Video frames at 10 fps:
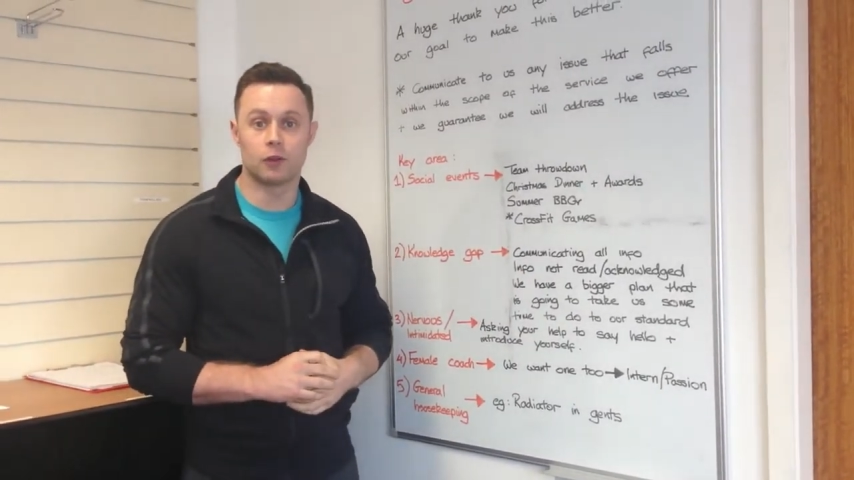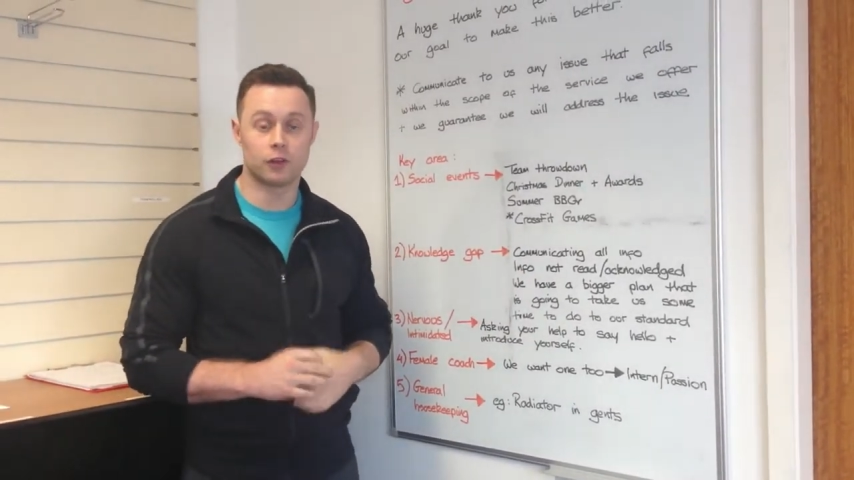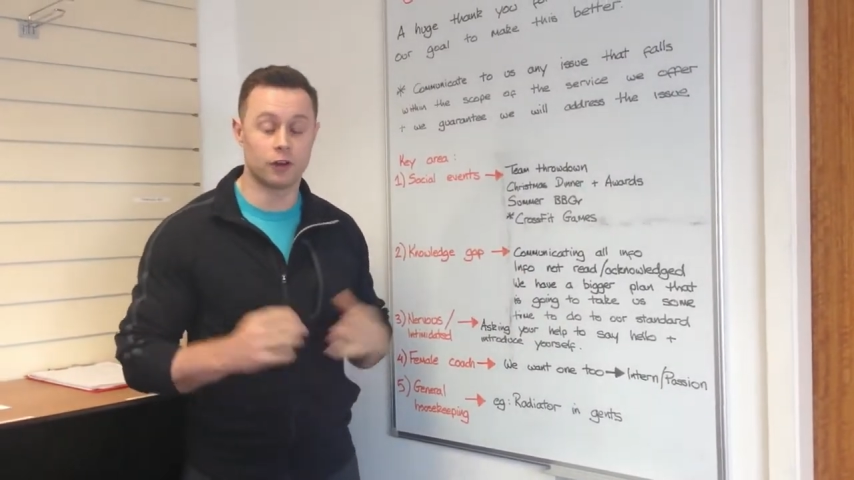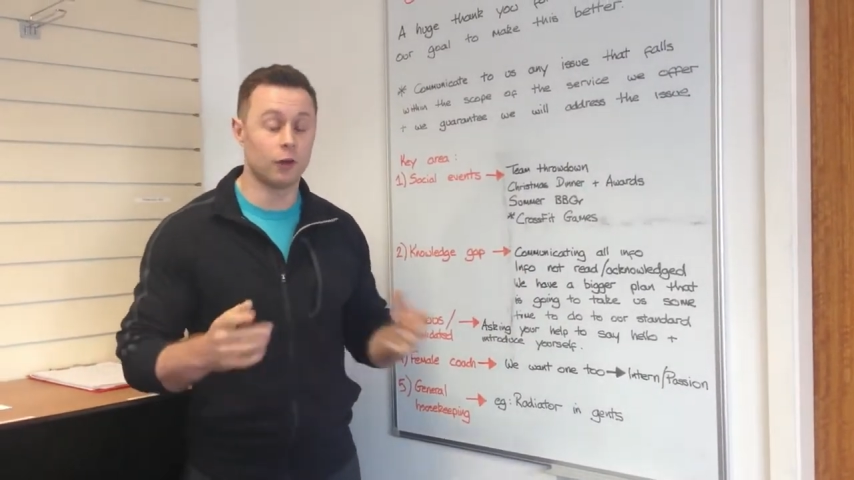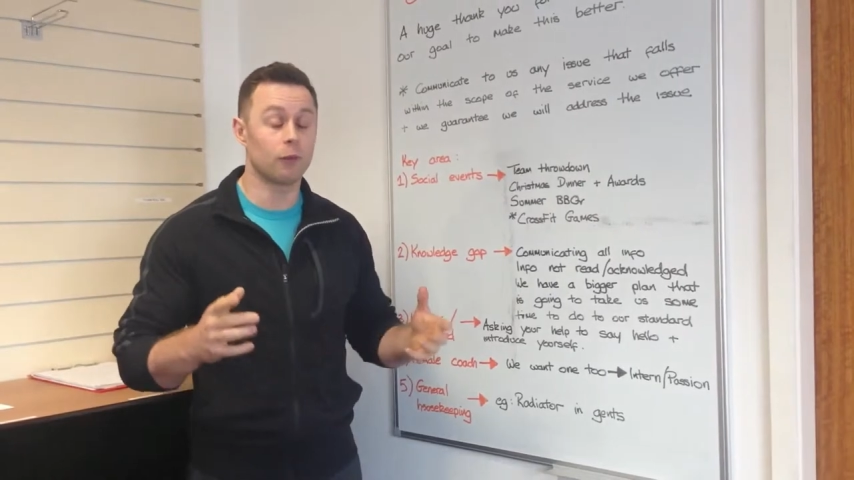
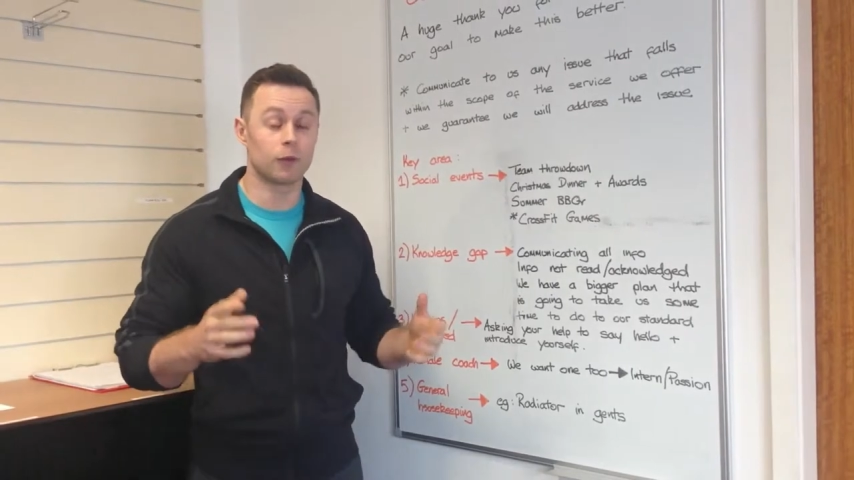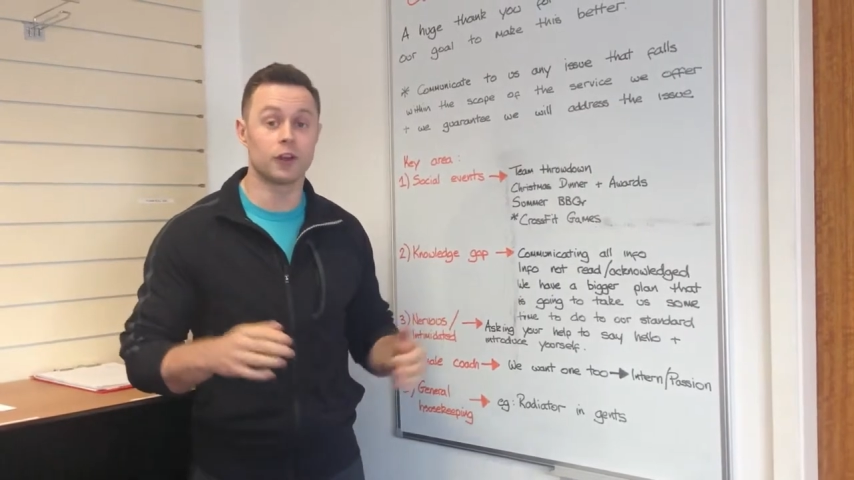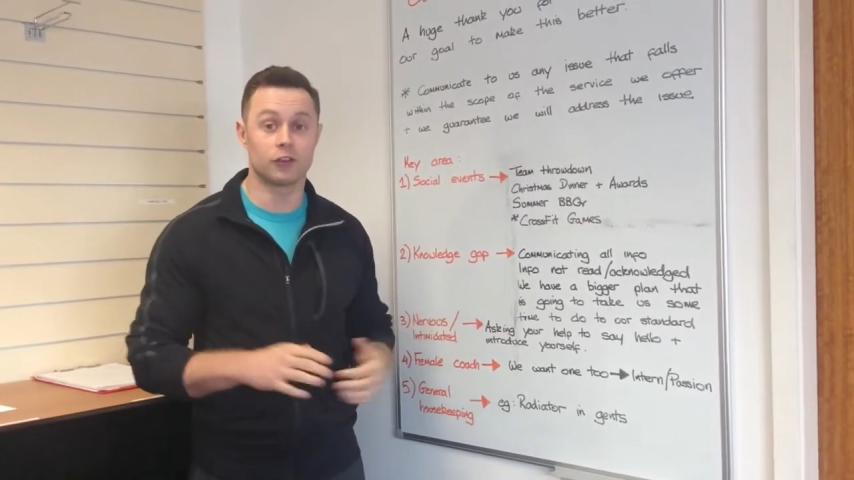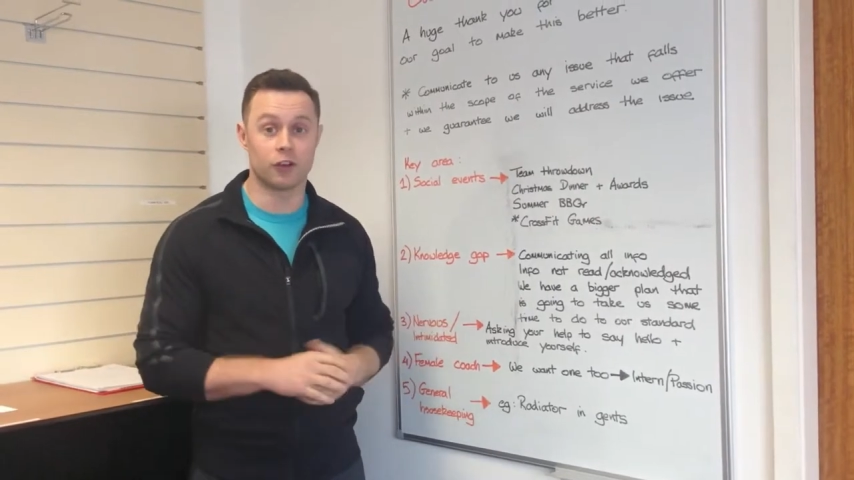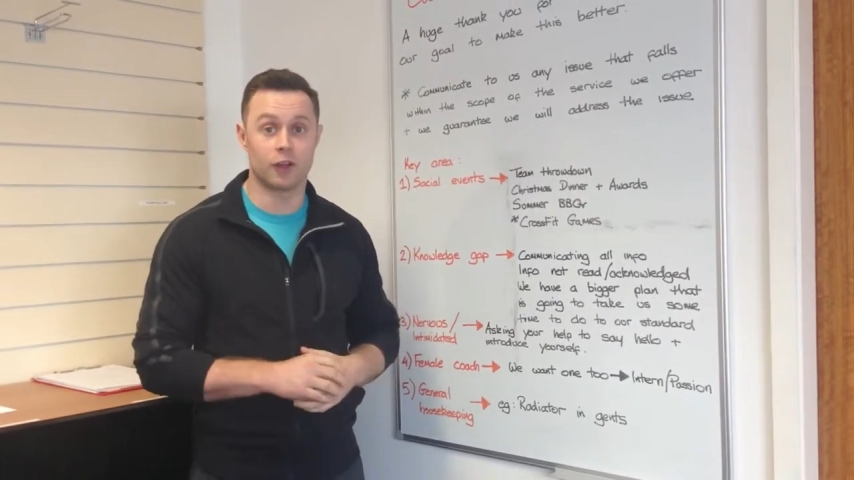Sorry, not what
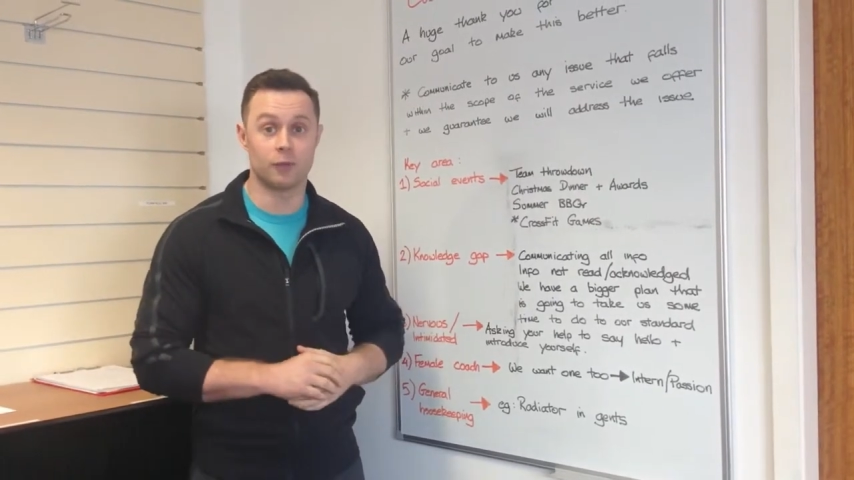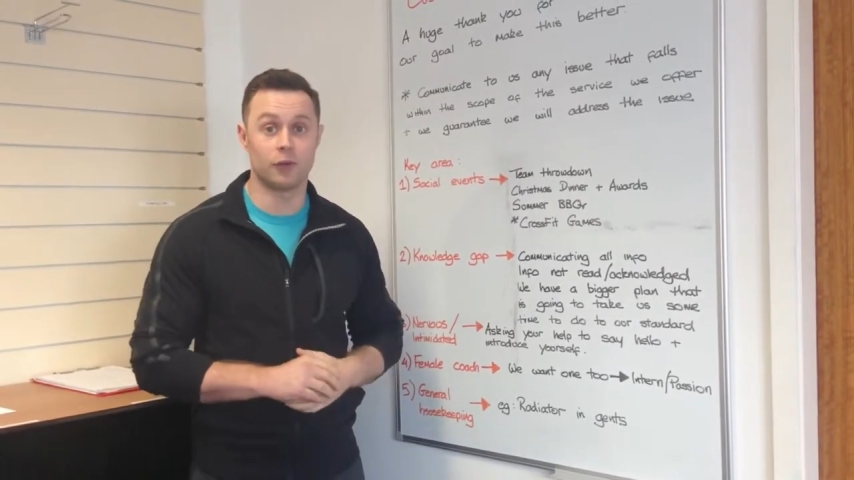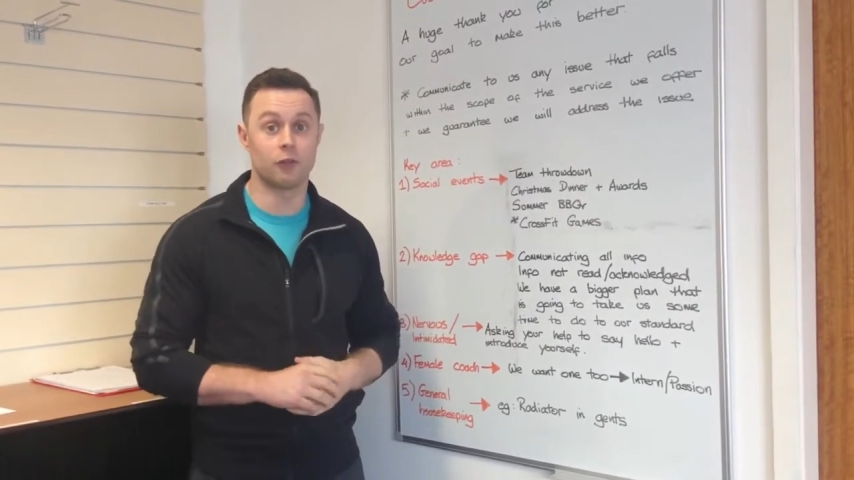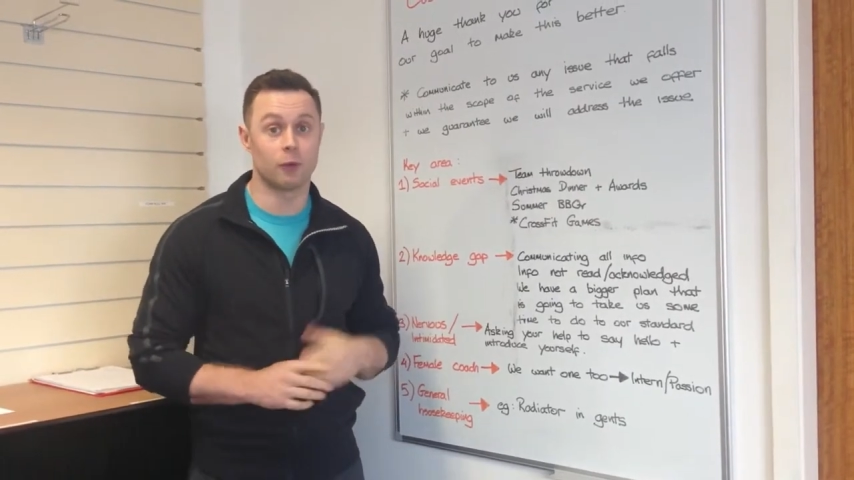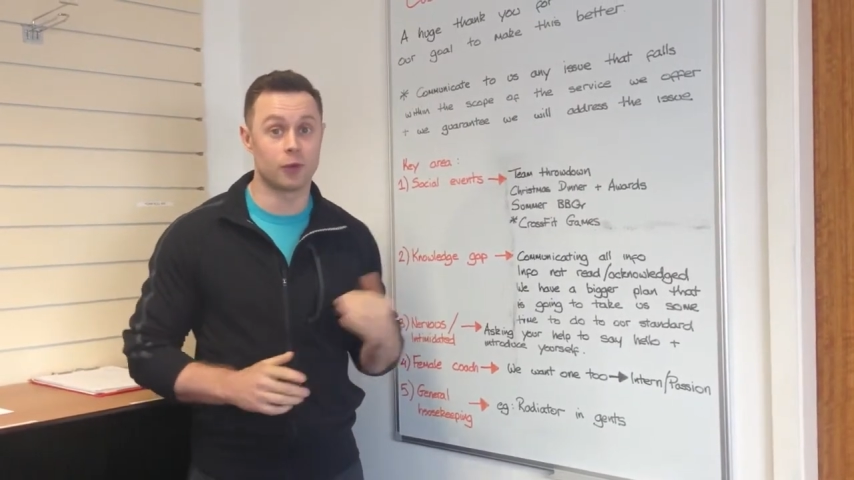we're going to try and improve,